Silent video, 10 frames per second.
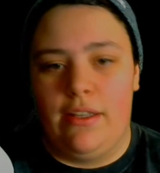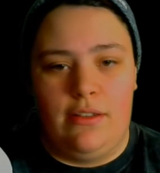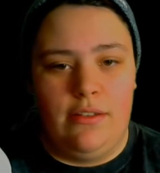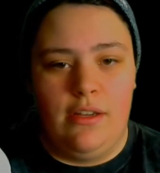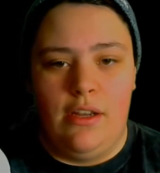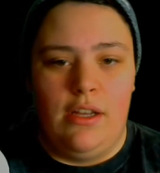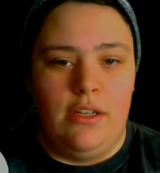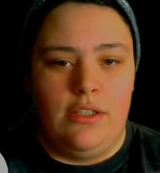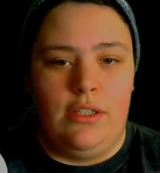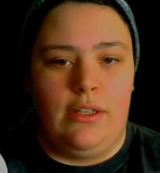and
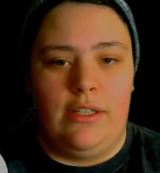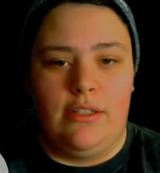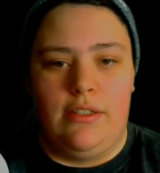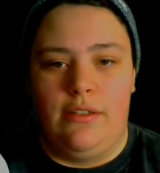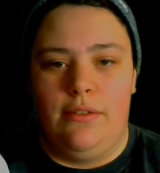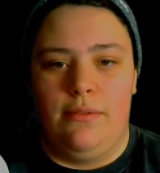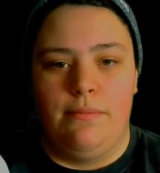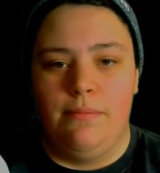she liked to